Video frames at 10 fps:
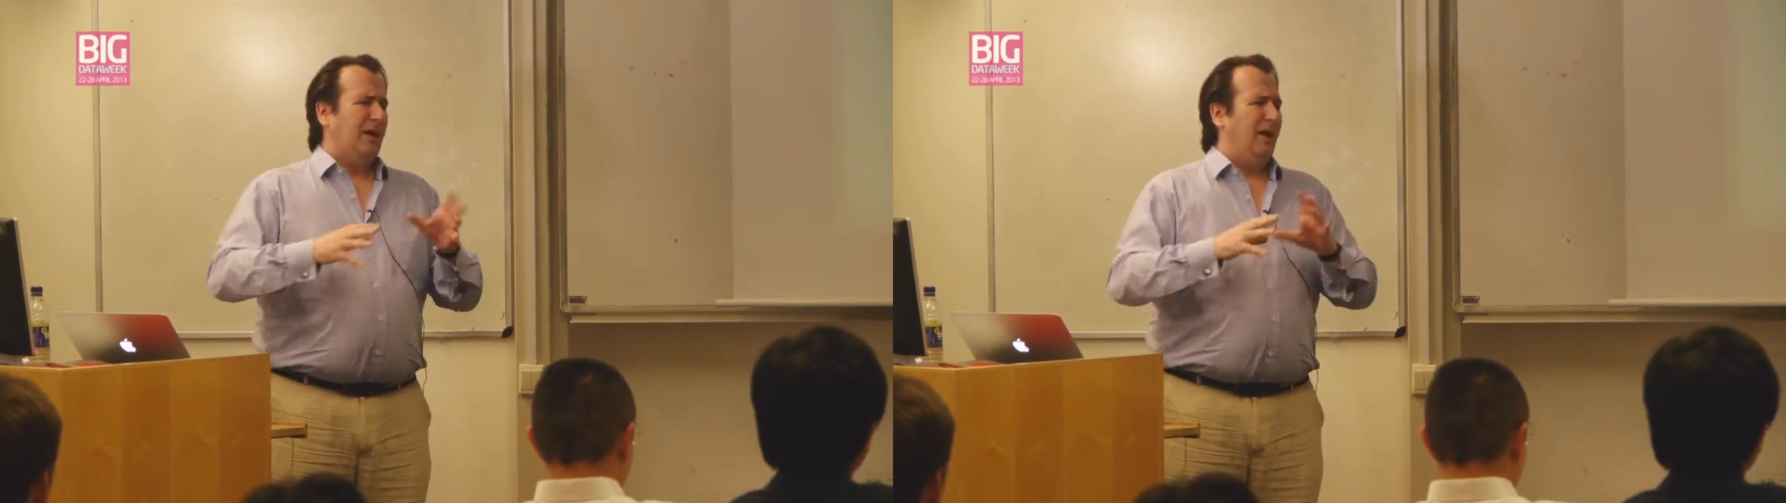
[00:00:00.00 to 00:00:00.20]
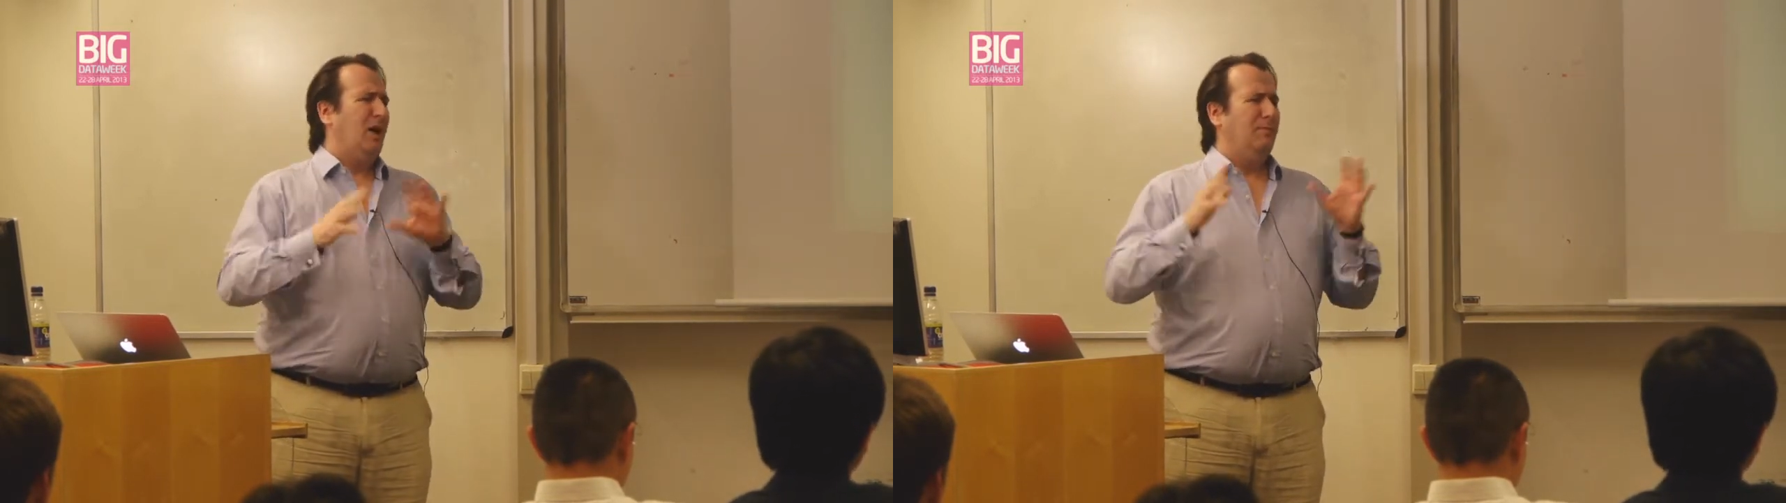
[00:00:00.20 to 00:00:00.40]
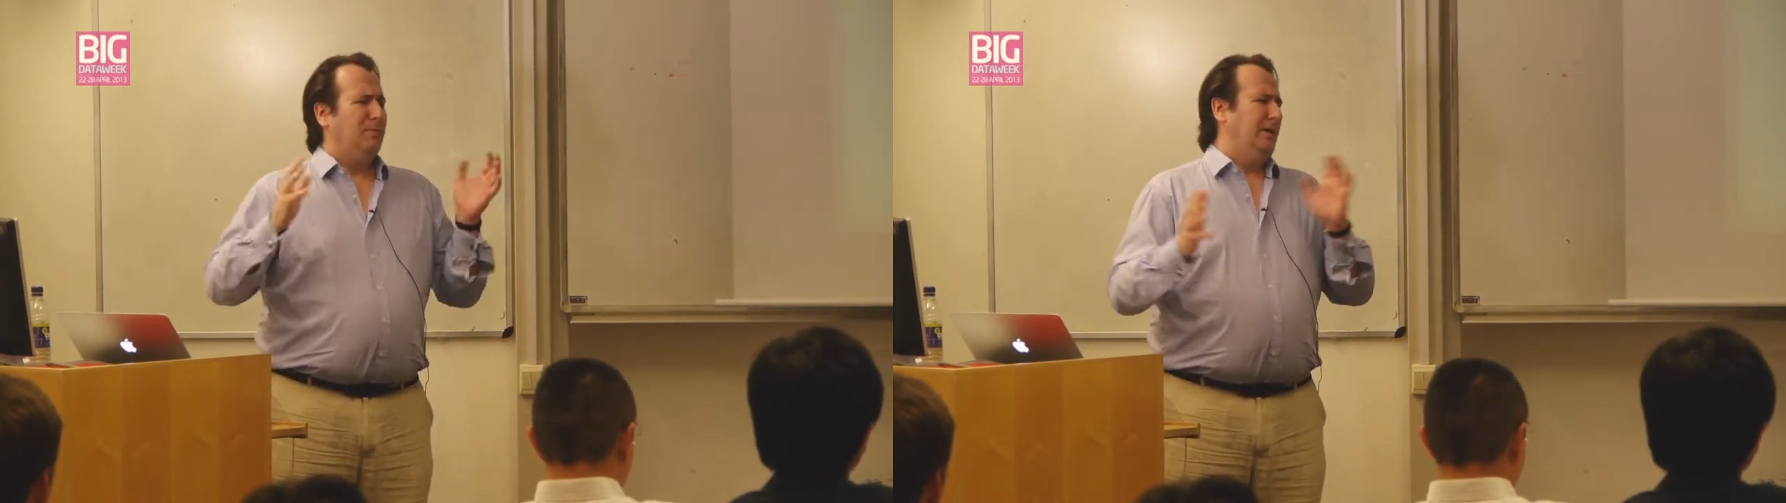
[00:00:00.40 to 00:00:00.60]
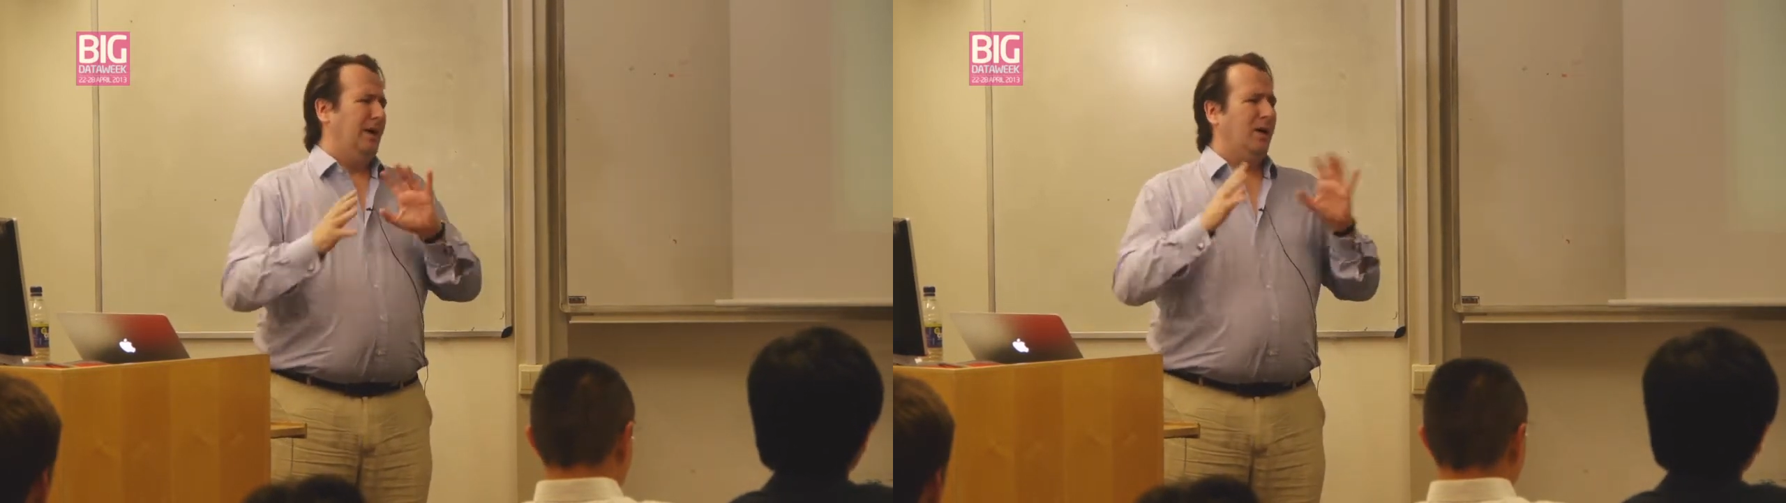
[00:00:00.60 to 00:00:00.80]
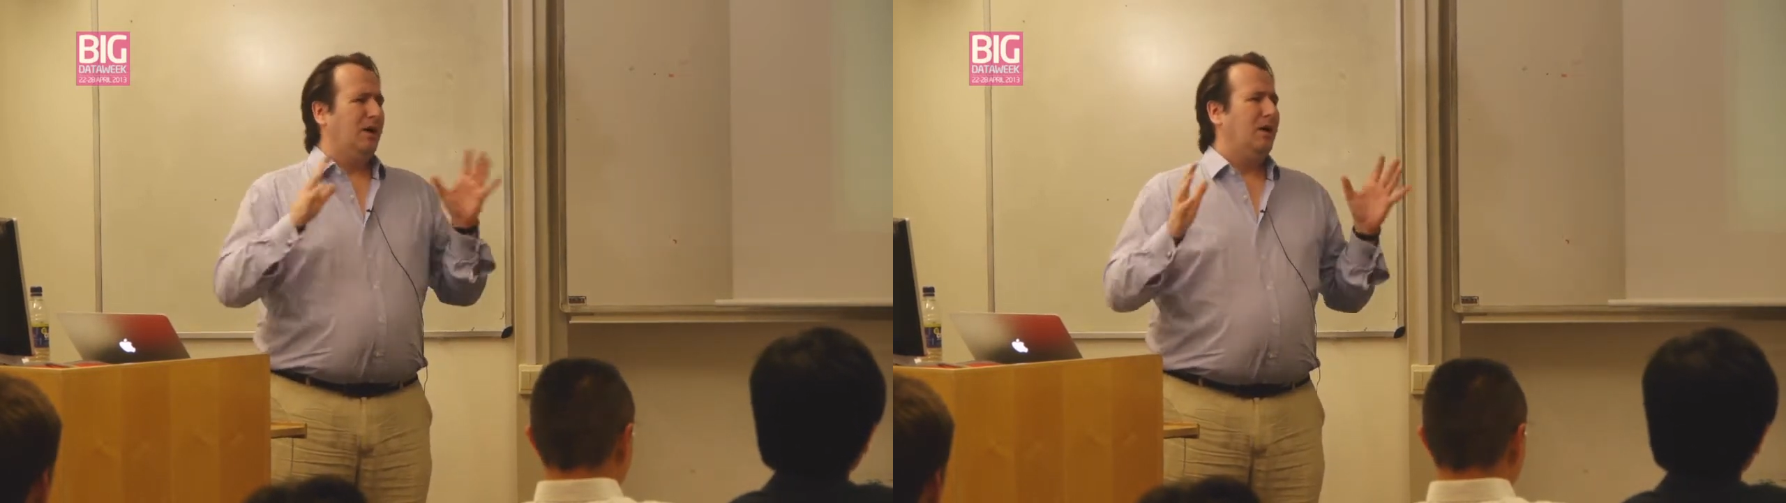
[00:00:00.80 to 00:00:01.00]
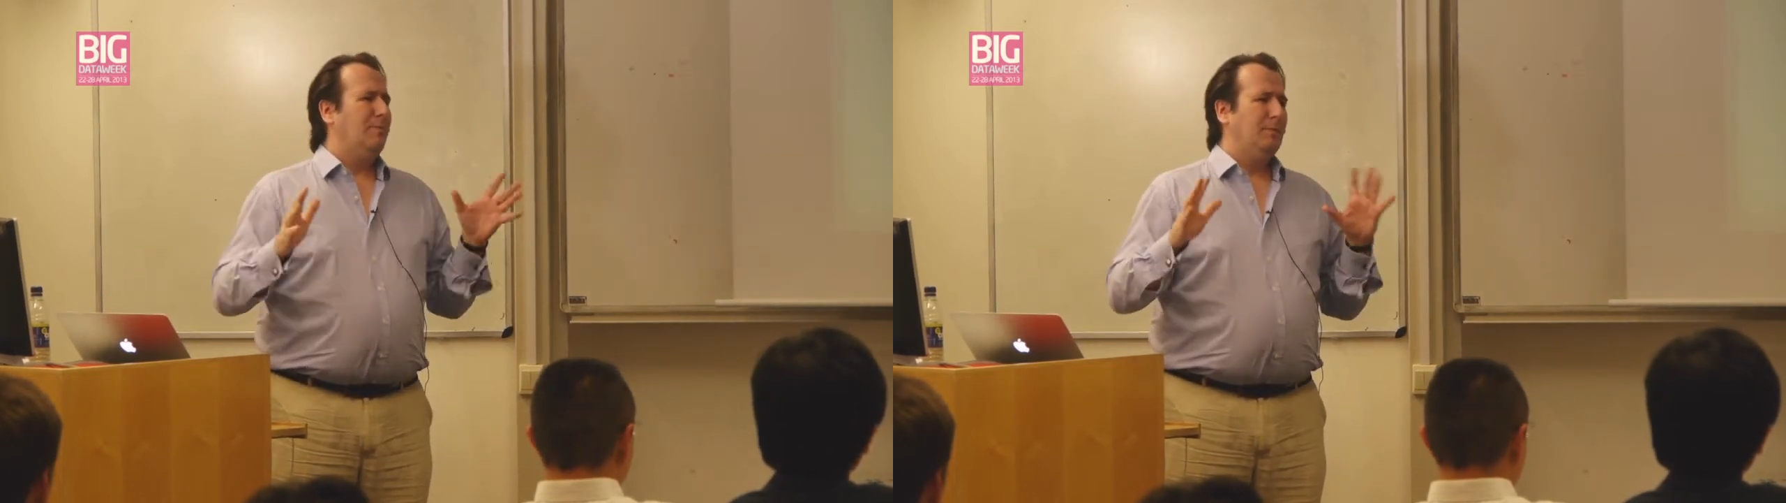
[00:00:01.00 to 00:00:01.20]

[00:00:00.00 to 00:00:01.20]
I can't